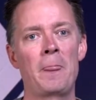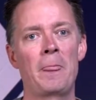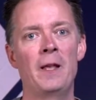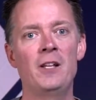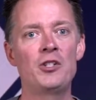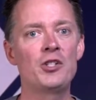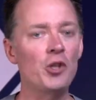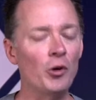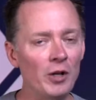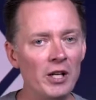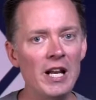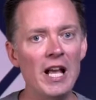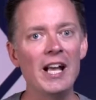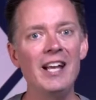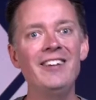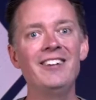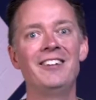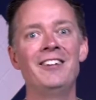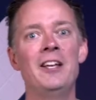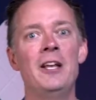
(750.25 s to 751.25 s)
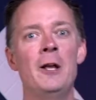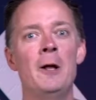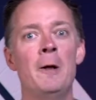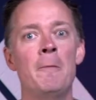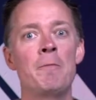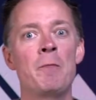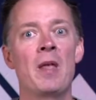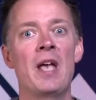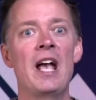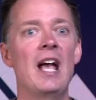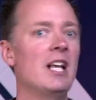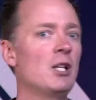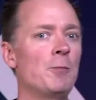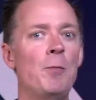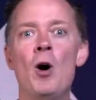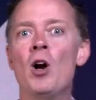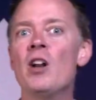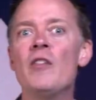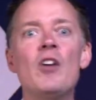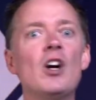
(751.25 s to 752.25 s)
And so today, as
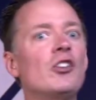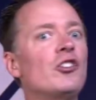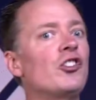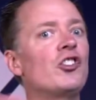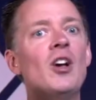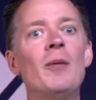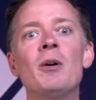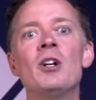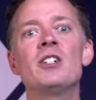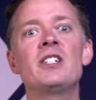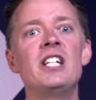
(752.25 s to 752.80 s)
part of our summer